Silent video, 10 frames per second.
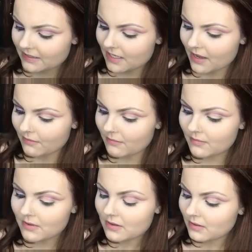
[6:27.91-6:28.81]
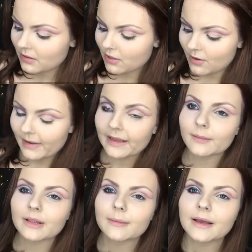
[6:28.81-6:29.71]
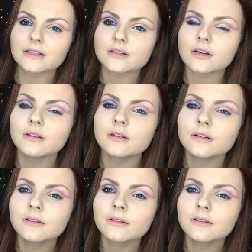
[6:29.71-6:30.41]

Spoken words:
So go back in with your pencil.